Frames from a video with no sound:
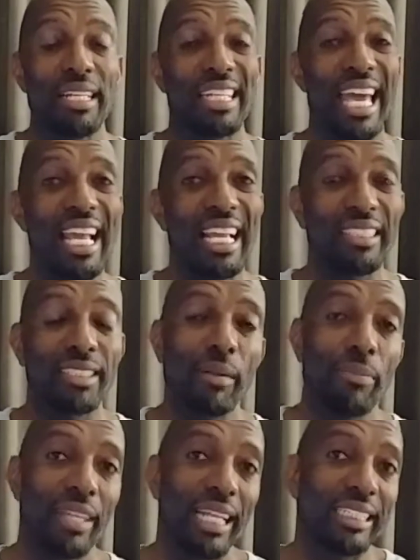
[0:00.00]
taking
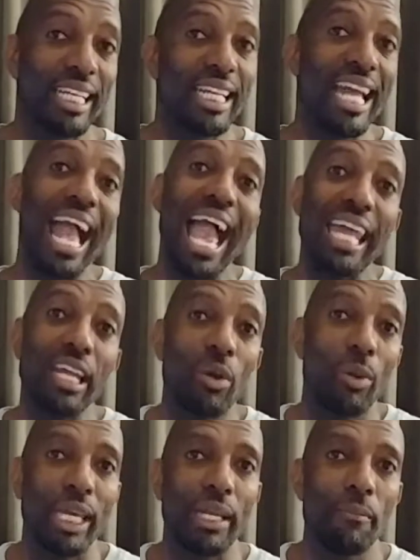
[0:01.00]
something that's
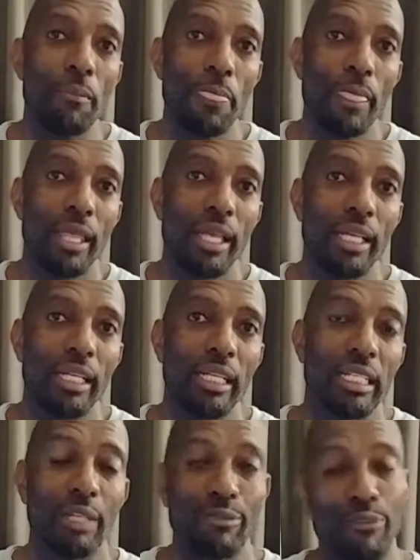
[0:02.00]
inadequate
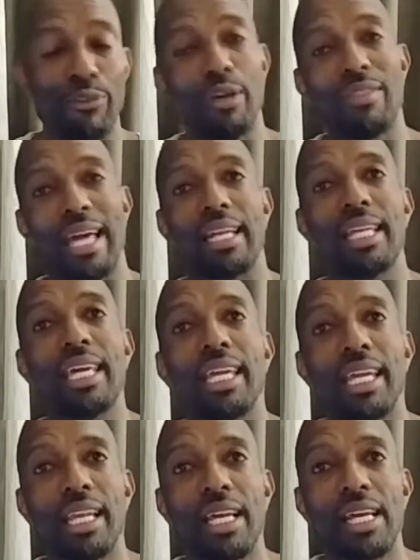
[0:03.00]
to fulfill that
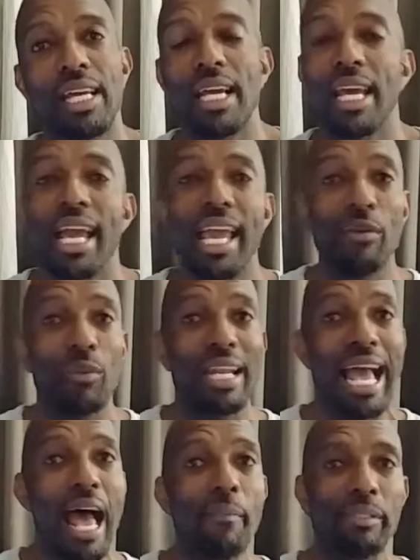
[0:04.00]
need. And what
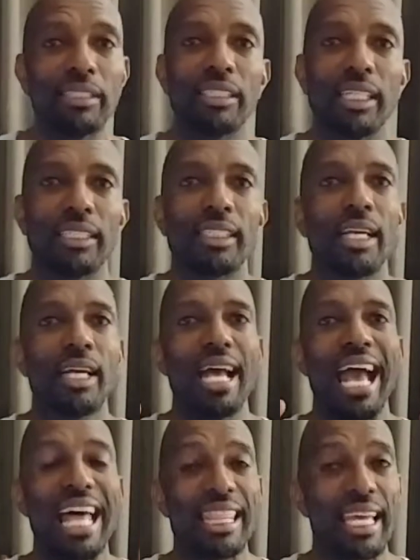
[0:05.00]
happens is,
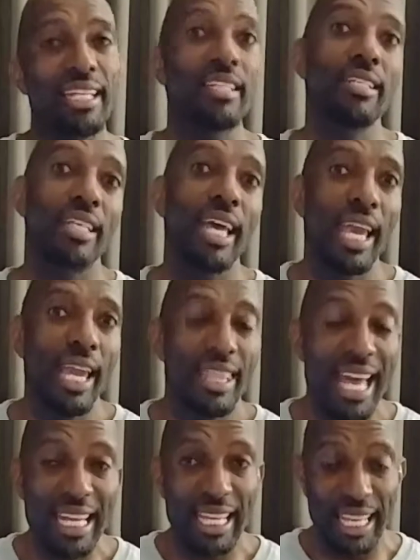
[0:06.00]
at the end of the day,
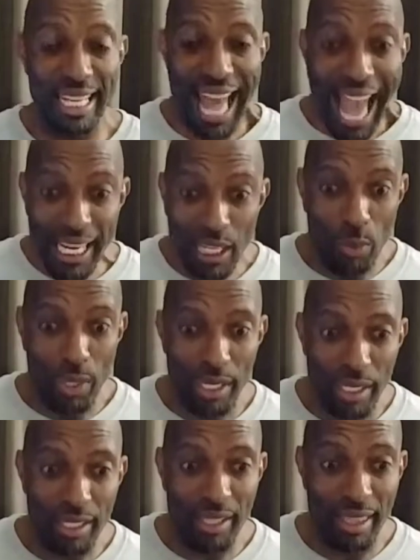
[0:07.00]
that inadequate
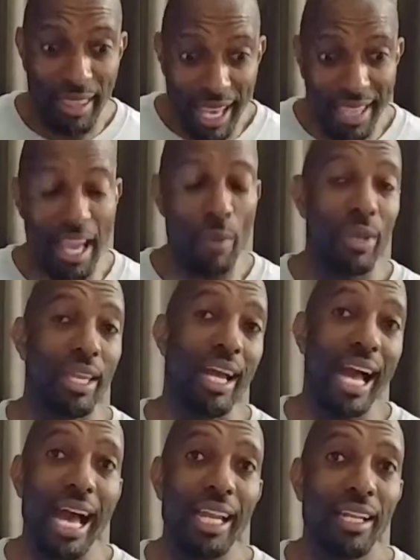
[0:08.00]
thing that we
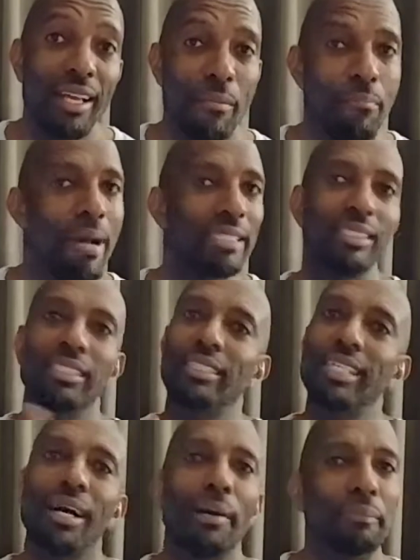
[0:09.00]
got messes
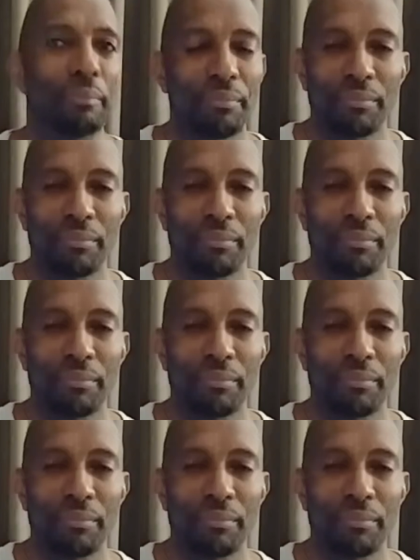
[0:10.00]
us up,